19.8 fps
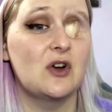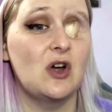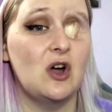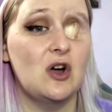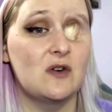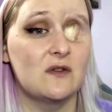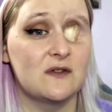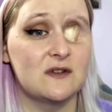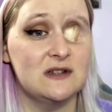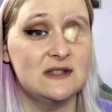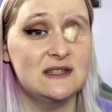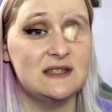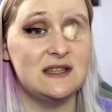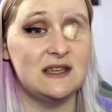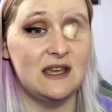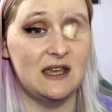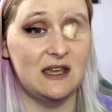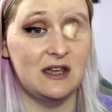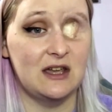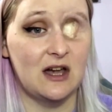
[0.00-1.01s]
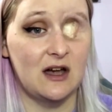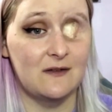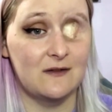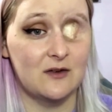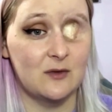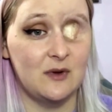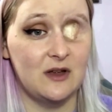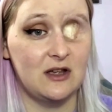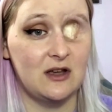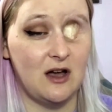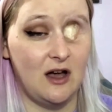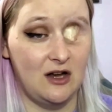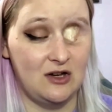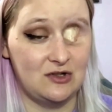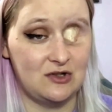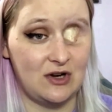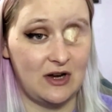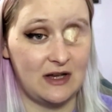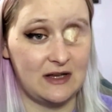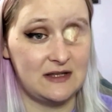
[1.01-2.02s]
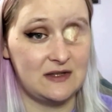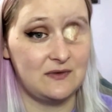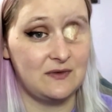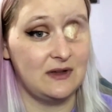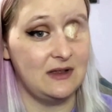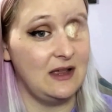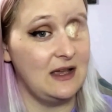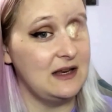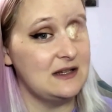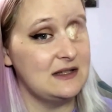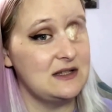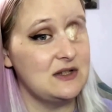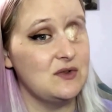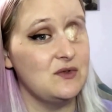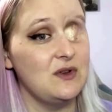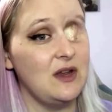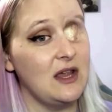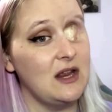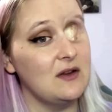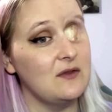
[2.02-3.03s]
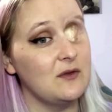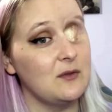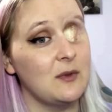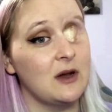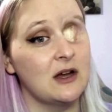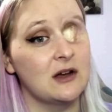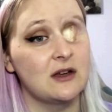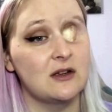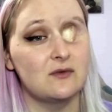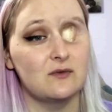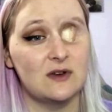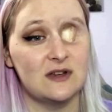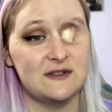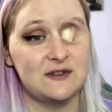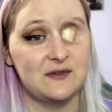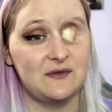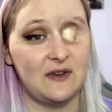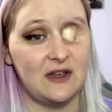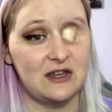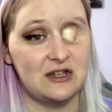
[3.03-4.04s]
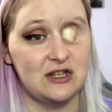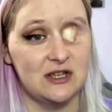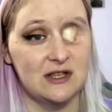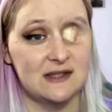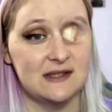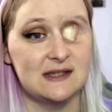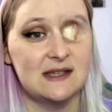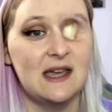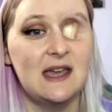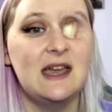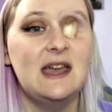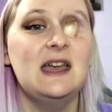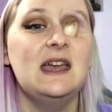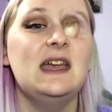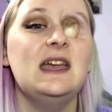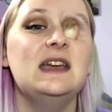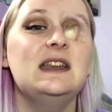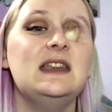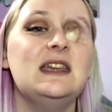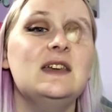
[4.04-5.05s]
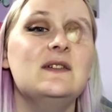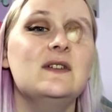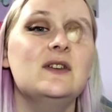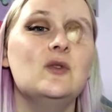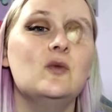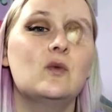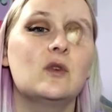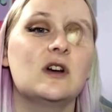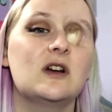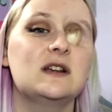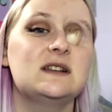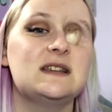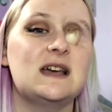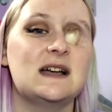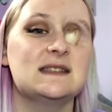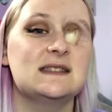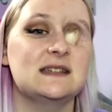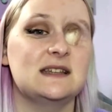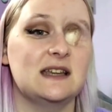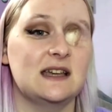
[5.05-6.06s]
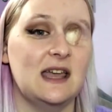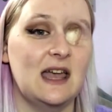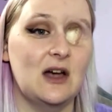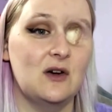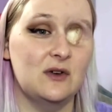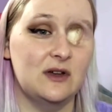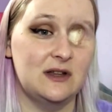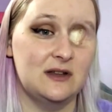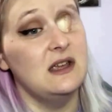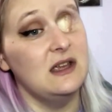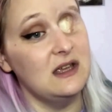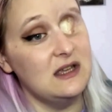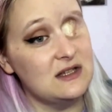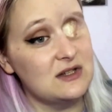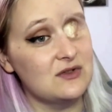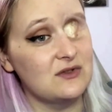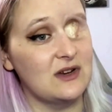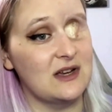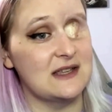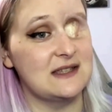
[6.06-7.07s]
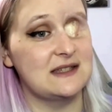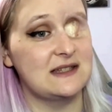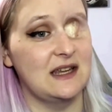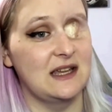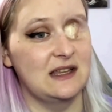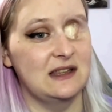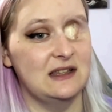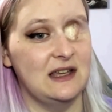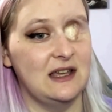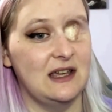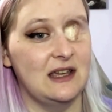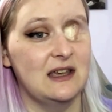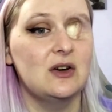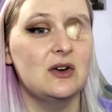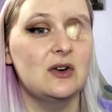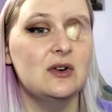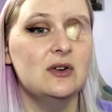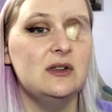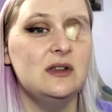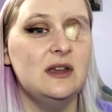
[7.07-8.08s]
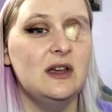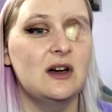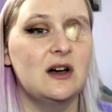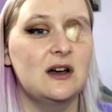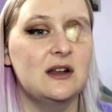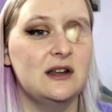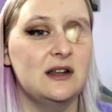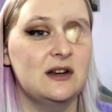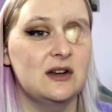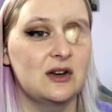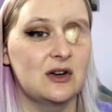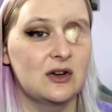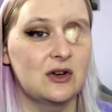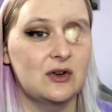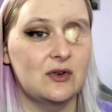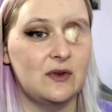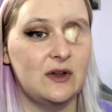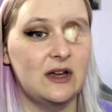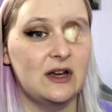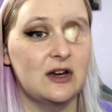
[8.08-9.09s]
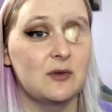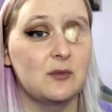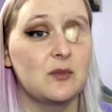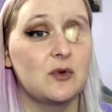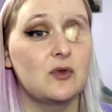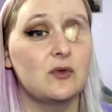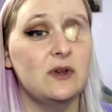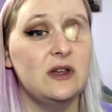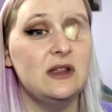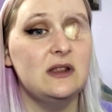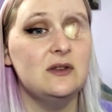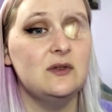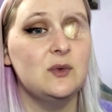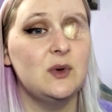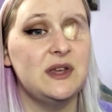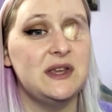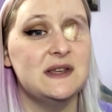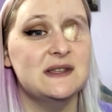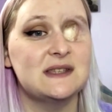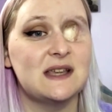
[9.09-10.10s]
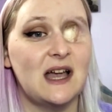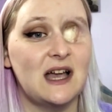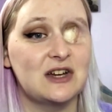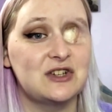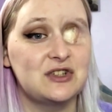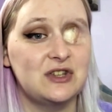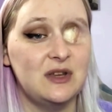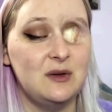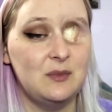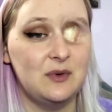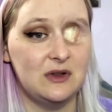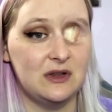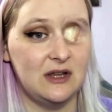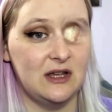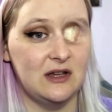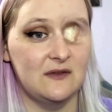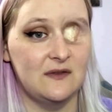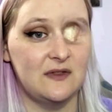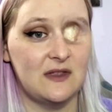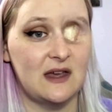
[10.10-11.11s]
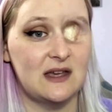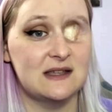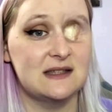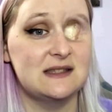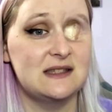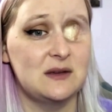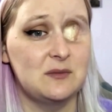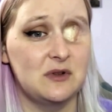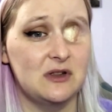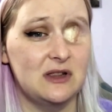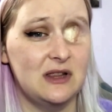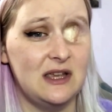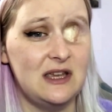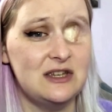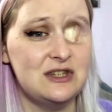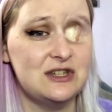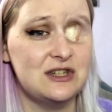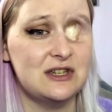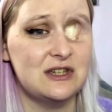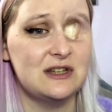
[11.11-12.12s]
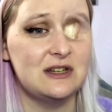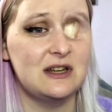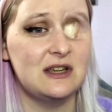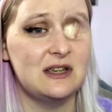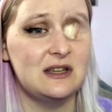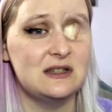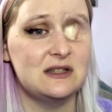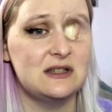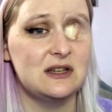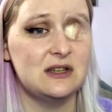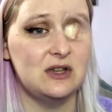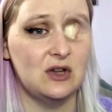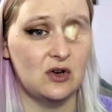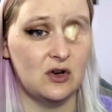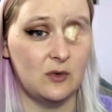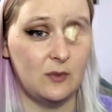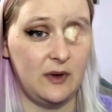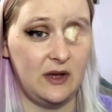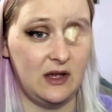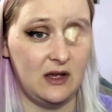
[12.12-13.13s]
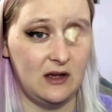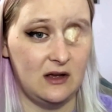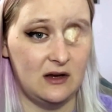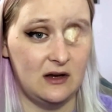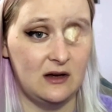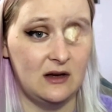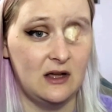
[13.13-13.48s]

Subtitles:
overseeing government contracts related to Native American reservations and even worked as an accountant. Interestingly, early on in her career, Marie Louise actually believed that assimilation into European